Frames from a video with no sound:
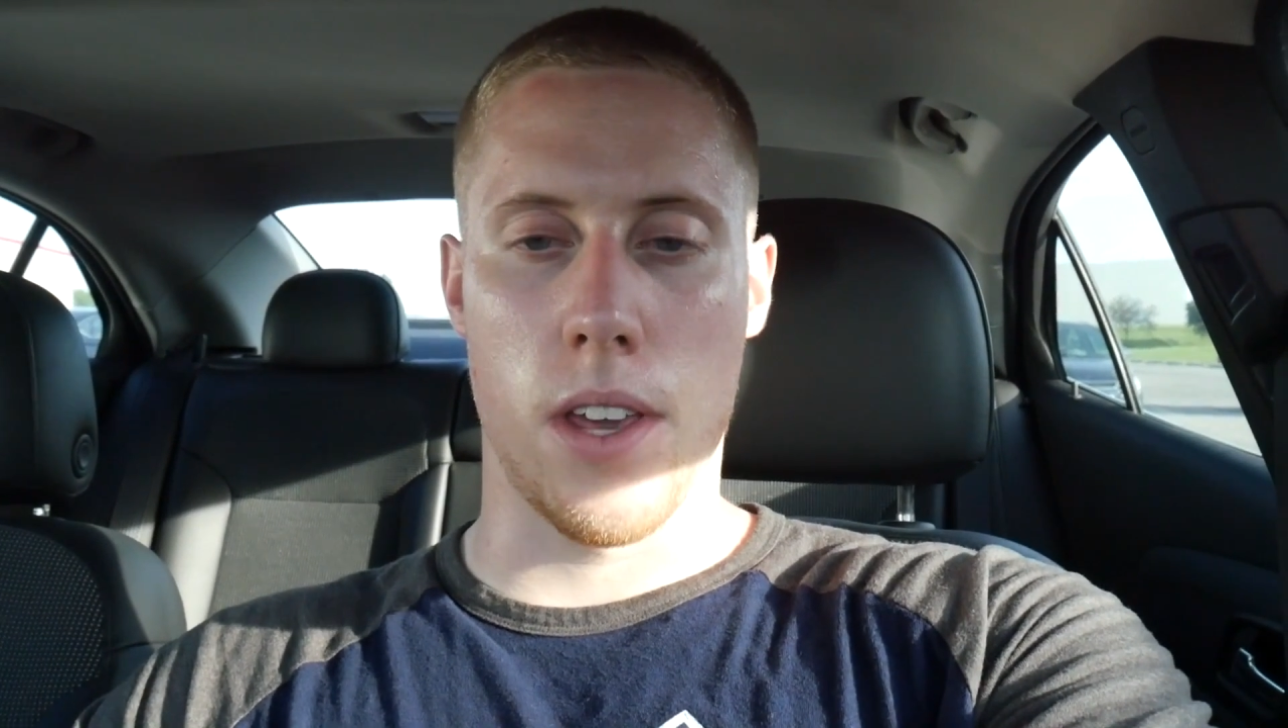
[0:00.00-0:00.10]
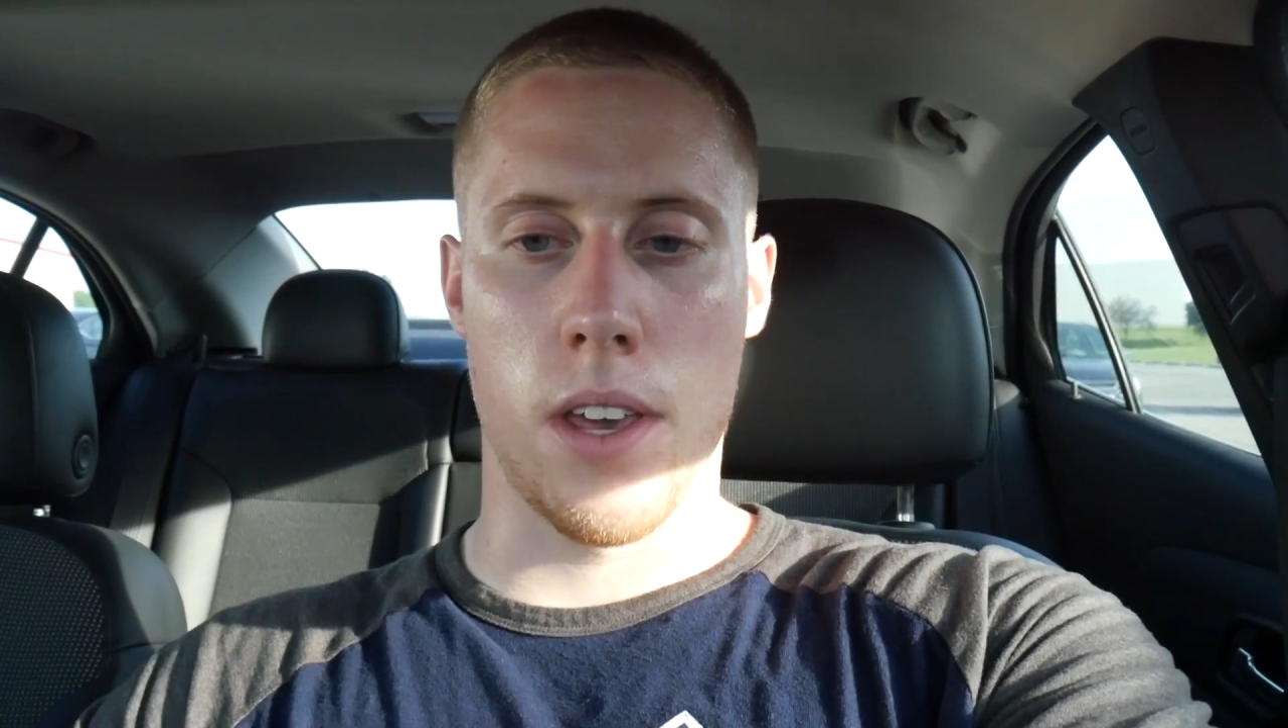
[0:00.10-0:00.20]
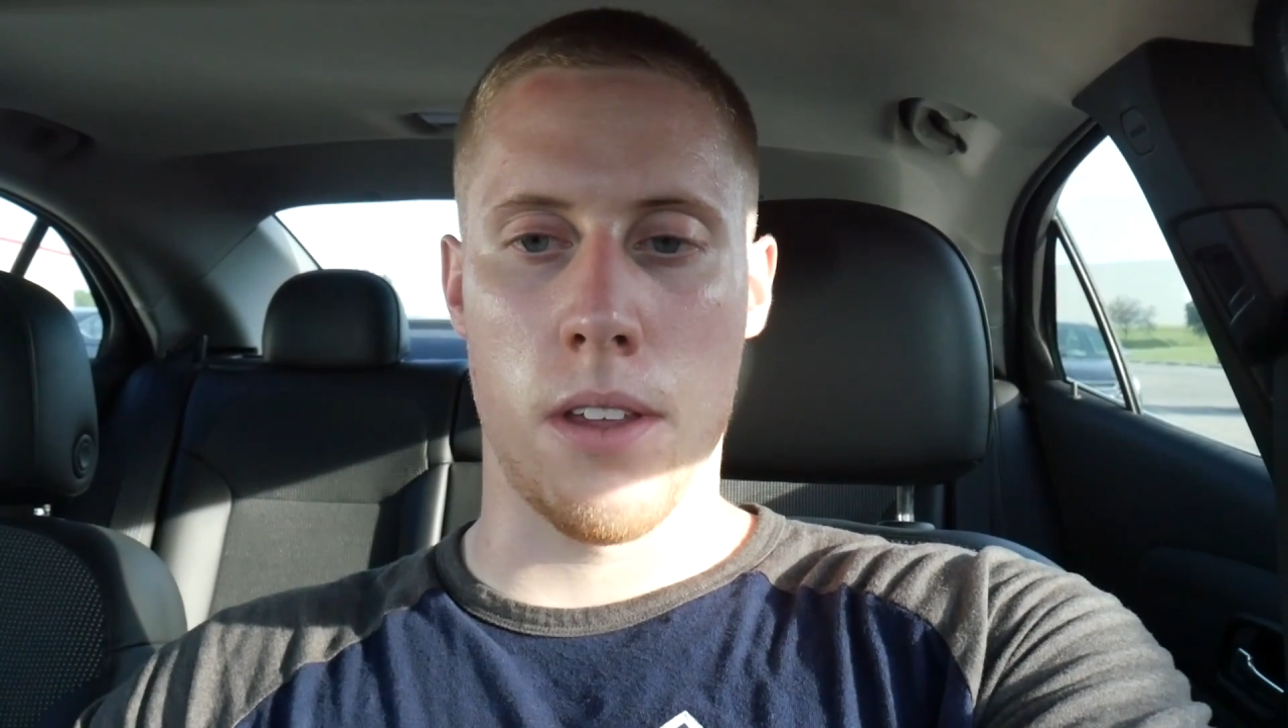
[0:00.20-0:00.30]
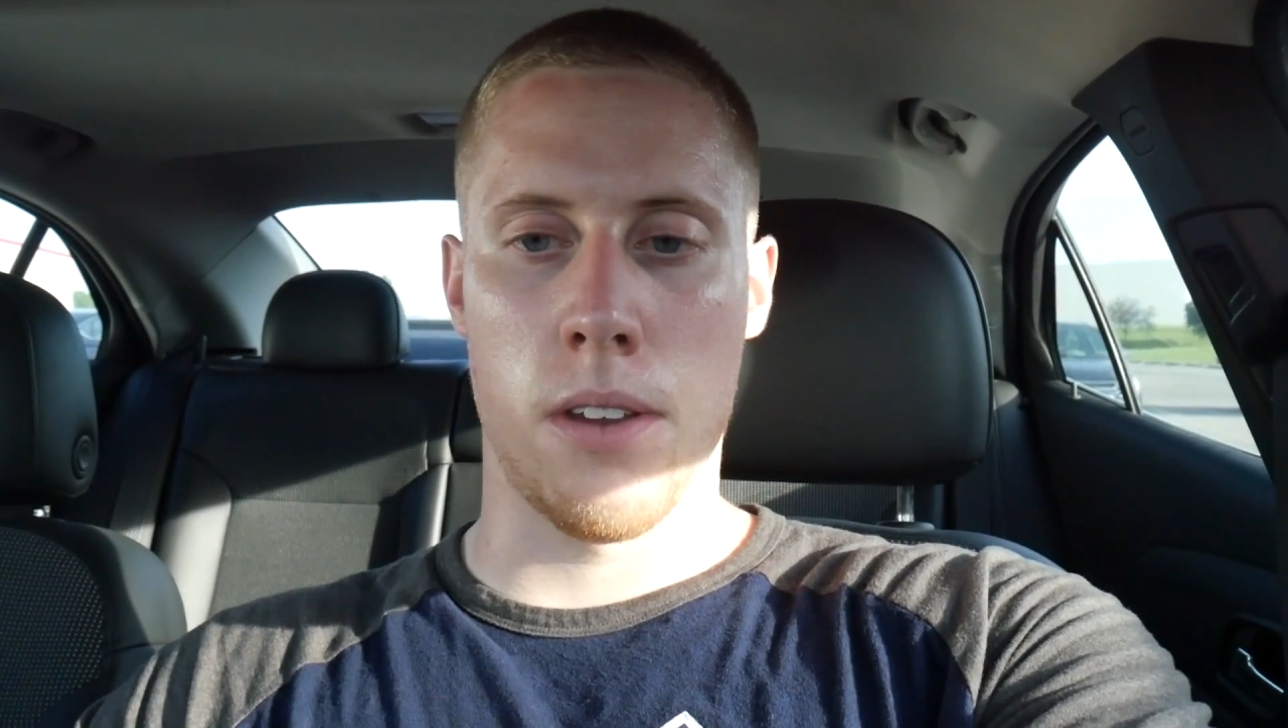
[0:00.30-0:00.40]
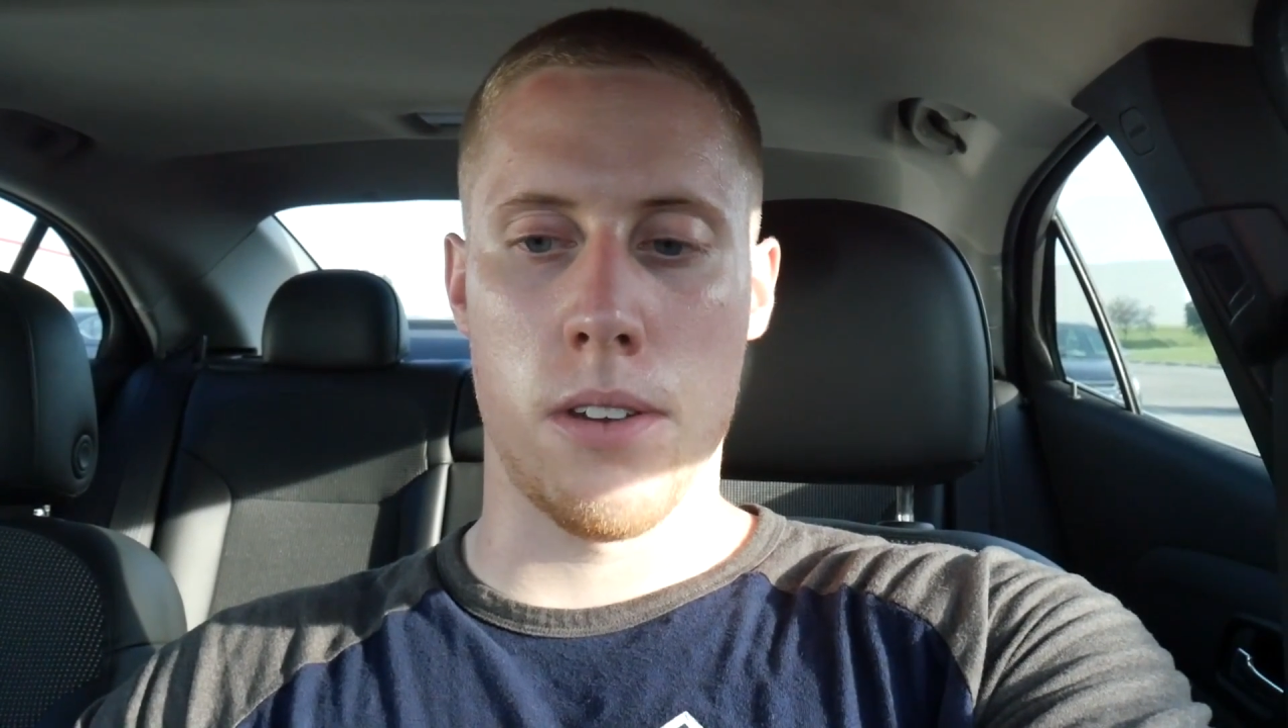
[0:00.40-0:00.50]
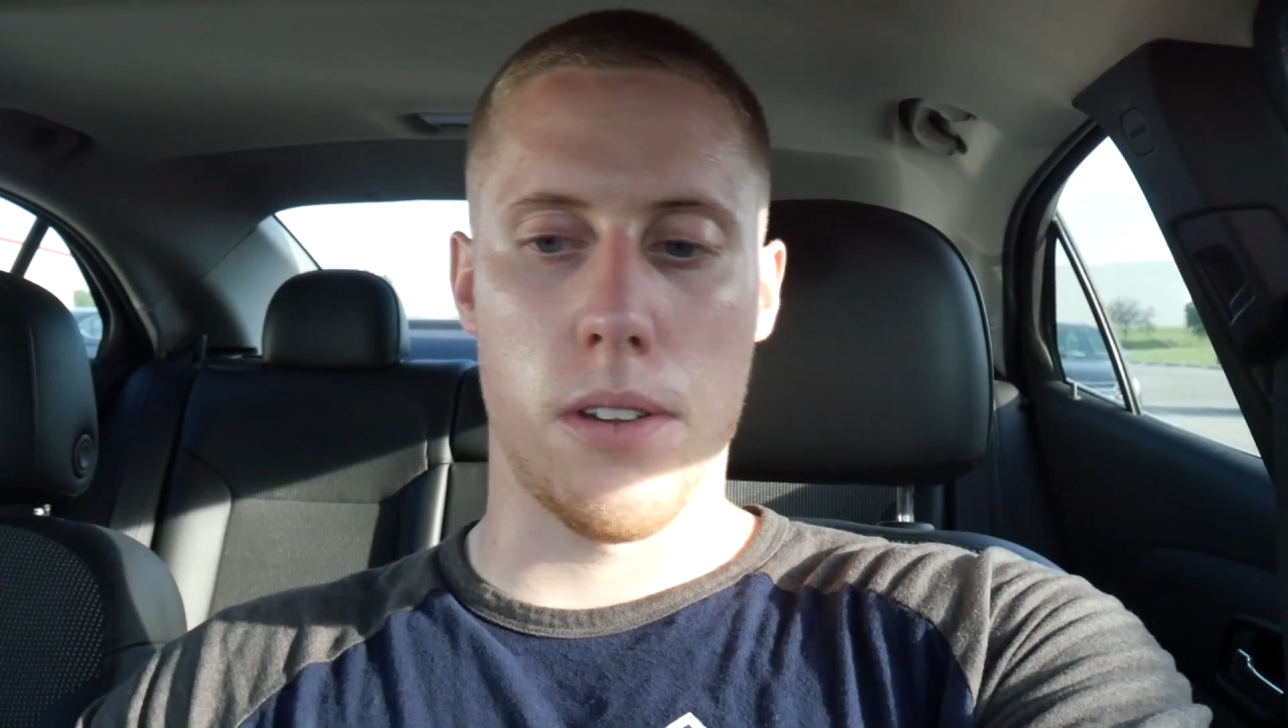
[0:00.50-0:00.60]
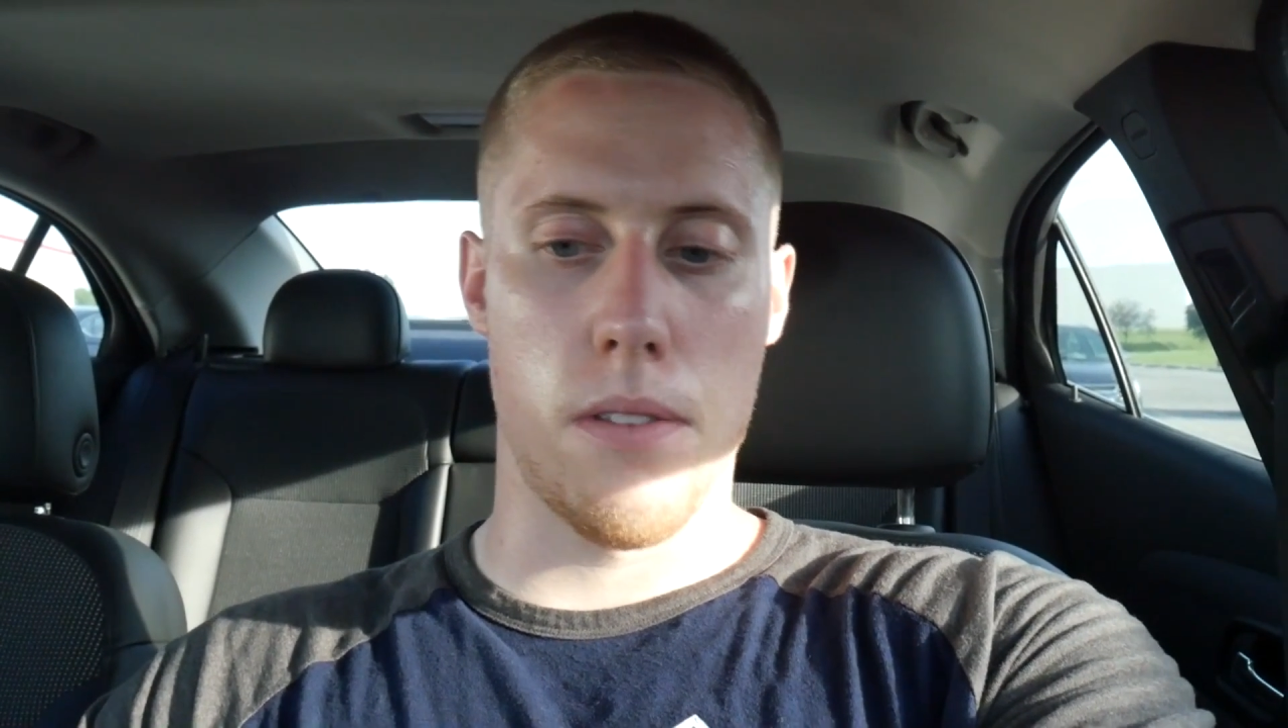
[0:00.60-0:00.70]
and